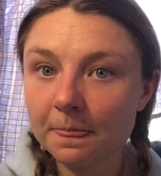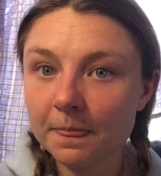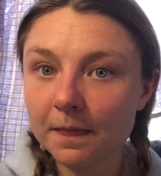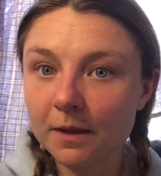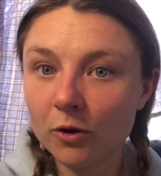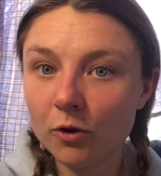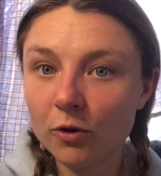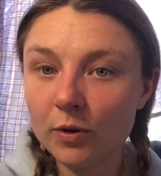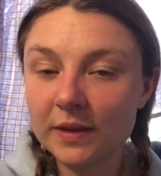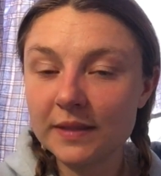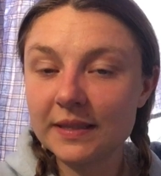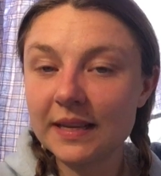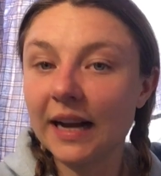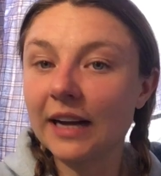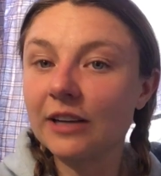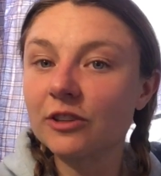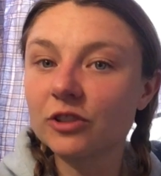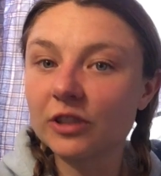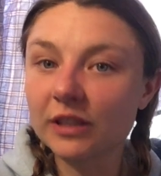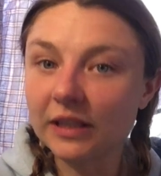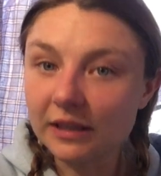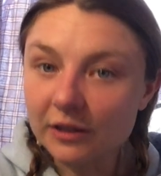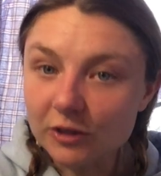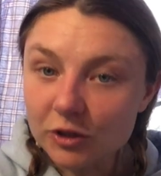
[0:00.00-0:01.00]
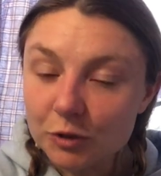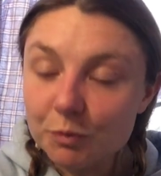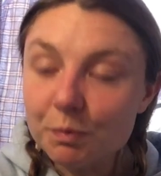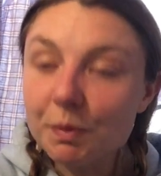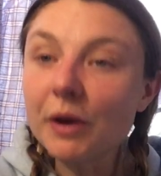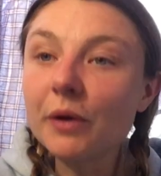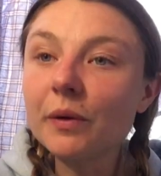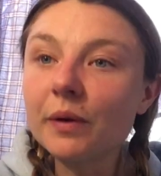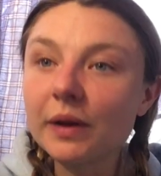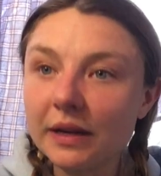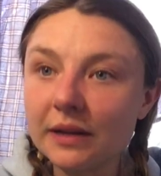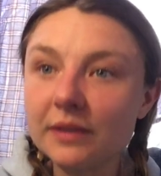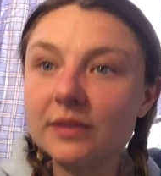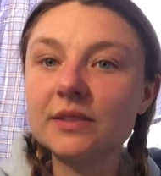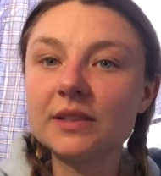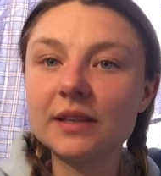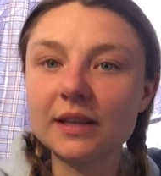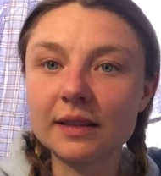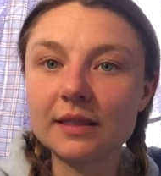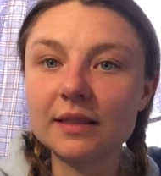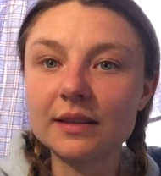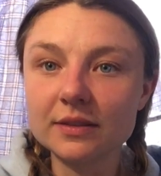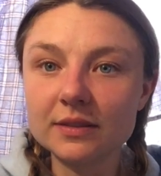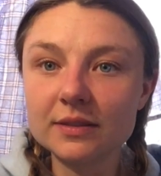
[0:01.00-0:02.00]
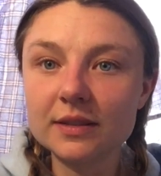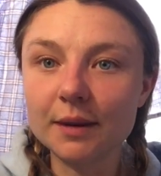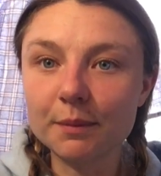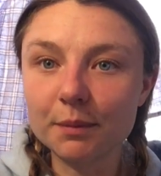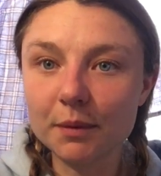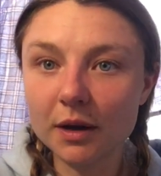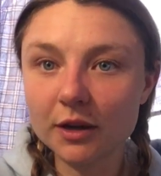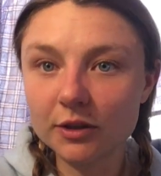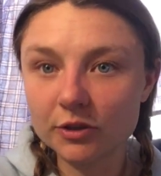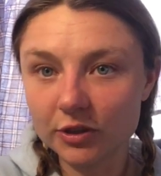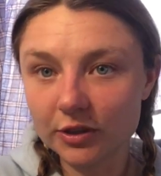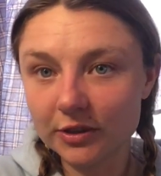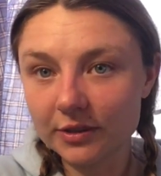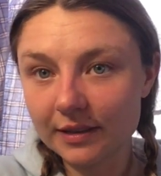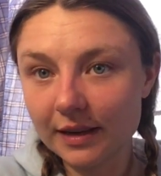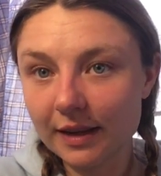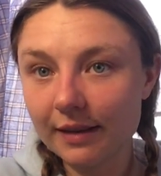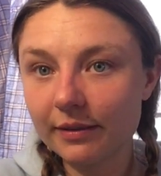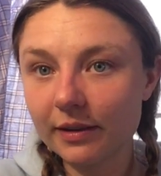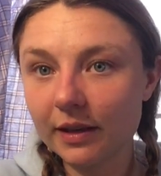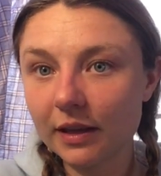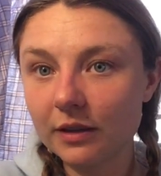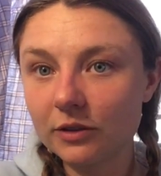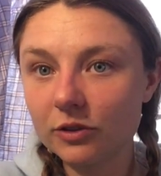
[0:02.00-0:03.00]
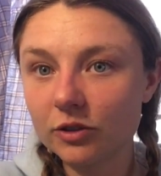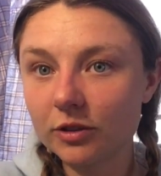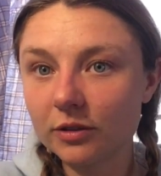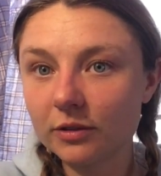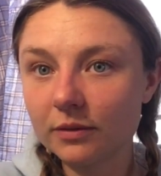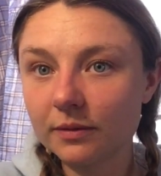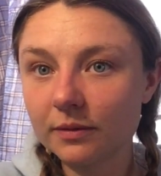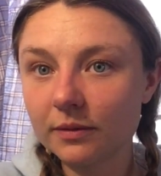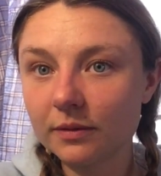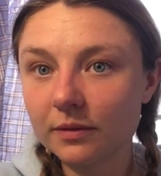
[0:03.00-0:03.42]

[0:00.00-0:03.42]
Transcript: who is actually experiencing this subconscious navigation.